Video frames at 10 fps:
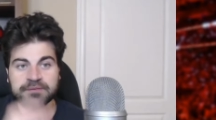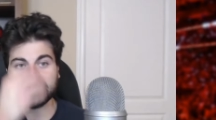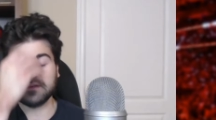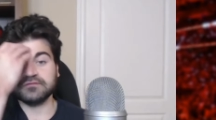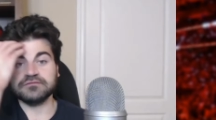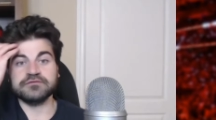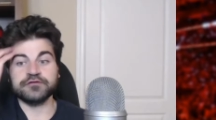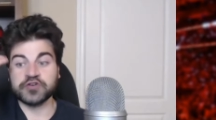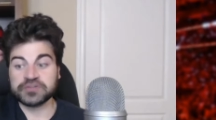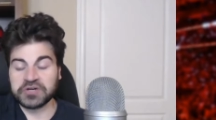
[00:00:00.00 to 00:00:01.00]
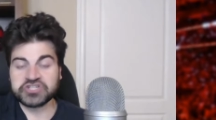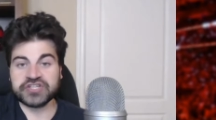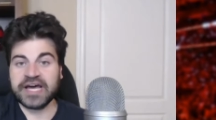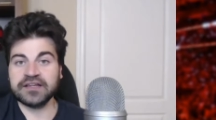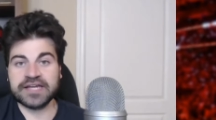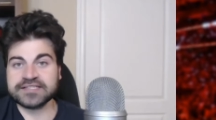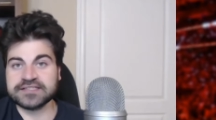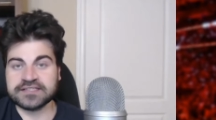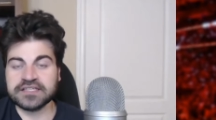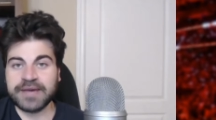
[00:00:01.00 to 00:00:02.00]
And for as much talent as this
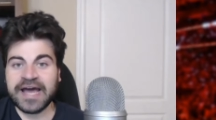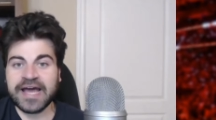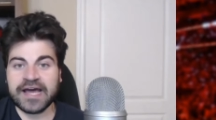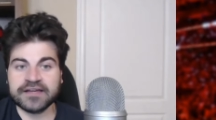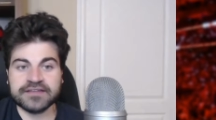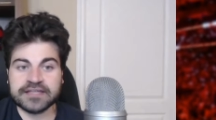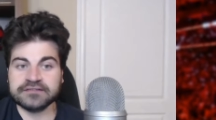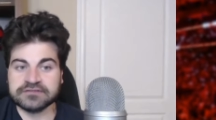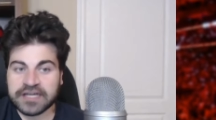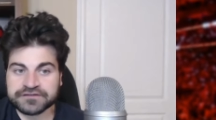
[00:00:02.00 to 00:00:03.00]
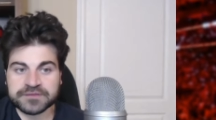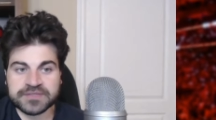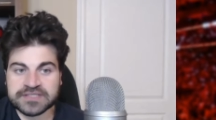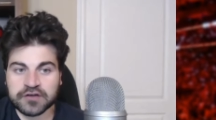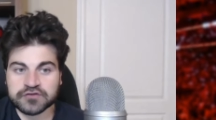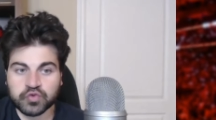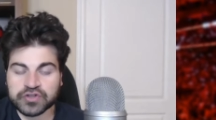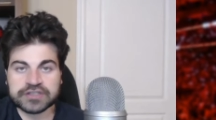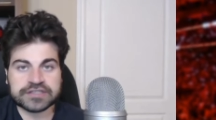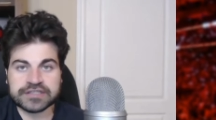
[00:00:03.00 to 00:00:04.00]
team had, they left themselves with
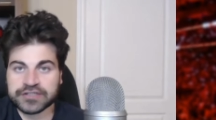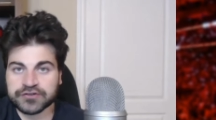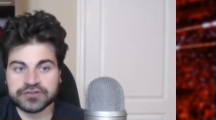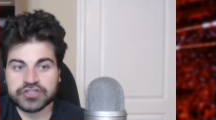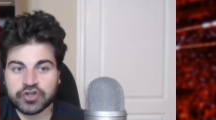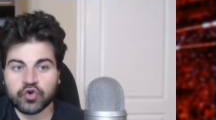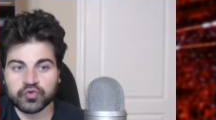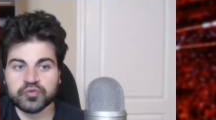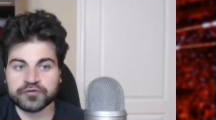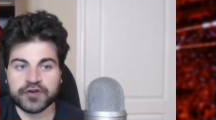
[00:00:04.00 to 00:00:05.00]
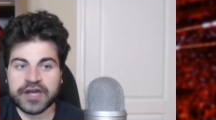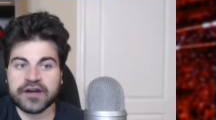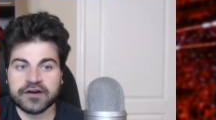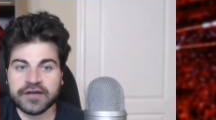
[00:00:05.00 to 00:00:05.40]
literally no room for error.